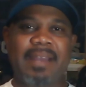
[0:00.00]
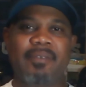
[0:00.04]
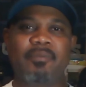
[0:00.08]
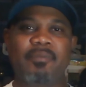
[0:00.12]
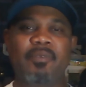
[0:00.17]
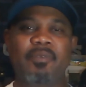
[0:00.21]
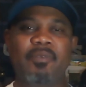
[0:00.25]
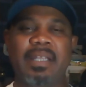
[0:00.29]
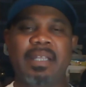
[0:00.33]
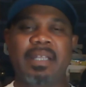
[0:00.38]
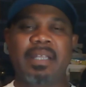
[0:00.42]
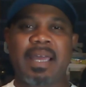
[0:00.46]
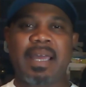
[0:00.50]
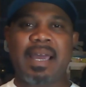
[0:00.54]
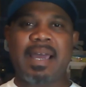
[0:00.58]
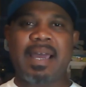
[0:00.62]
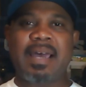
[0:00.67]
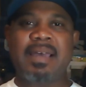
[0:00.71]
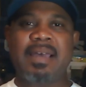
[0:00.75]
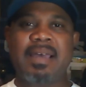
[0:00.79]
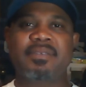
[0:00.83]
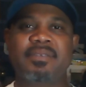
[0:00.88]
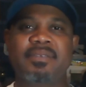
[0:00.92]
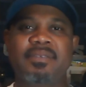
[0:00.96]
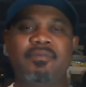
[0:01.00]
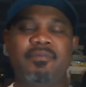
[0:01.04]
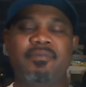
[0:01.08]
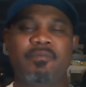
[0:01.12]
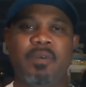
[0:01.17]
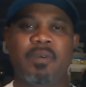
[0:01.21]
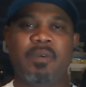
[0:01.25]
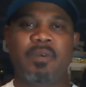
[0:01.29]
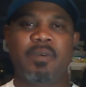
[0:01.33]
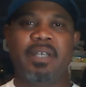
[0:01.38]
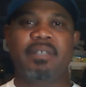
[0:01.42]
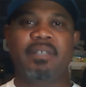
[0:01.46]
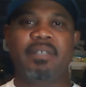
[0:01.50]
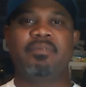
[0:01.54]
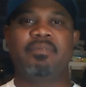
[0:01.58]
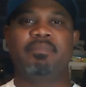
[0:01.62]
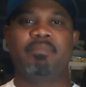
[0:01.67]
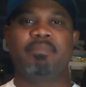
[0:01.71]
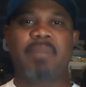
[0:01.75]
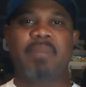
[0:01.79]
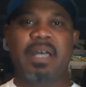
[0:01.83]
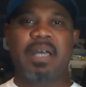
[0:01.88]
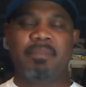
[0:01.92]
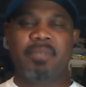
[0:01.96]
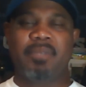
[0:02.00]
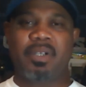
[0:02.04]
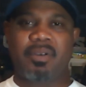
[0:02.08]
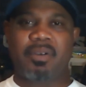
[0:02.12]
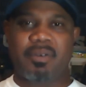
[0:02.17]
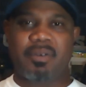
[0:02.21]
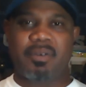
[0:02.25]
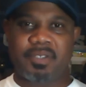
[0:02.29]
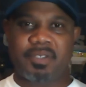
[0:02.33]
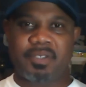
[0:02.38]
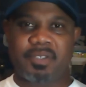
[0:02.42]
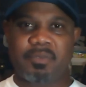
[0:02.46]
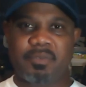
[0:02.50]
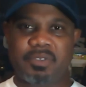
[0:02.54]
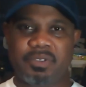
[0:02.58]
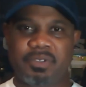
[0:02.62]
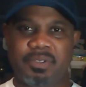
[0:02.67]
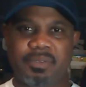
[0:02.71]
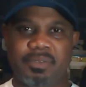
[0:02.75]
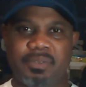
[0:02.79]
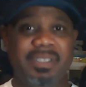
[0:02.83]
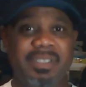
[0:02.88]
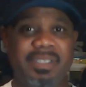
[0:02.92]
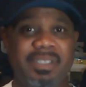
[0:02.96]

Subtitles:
of realized what Mike McCarthy was doing.